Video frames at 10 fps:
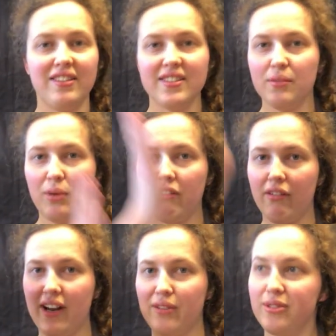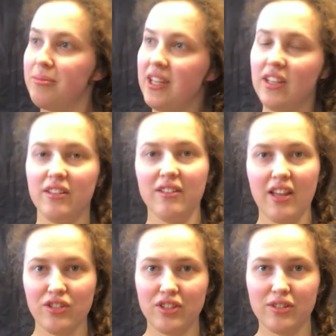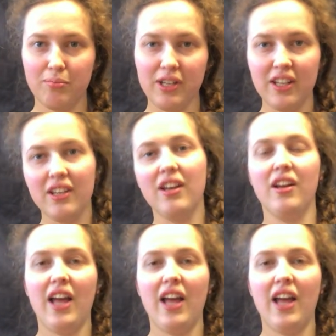somewhere around me there should be